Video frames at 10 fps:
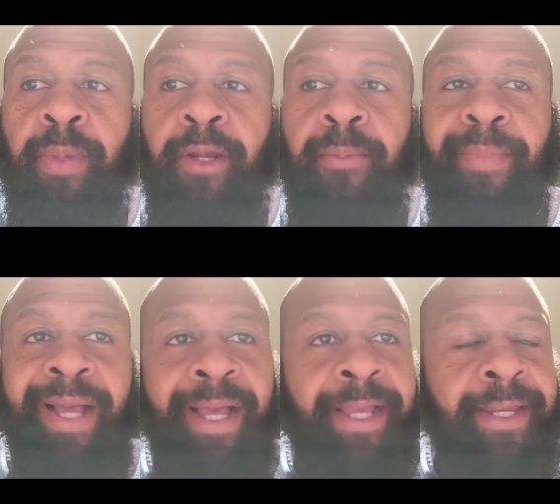better
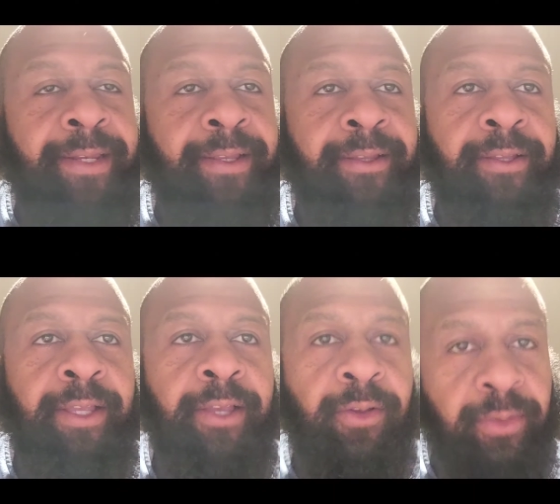mind,
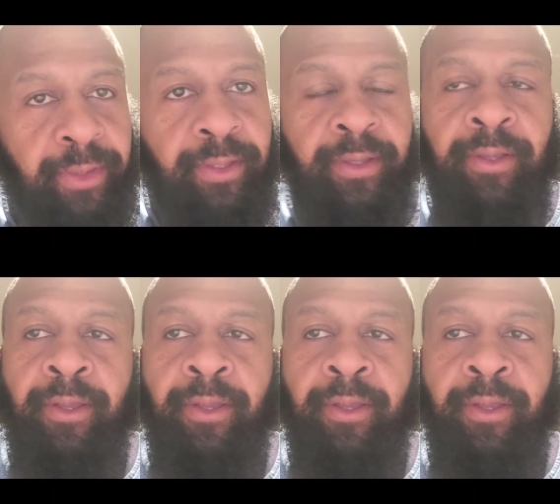health,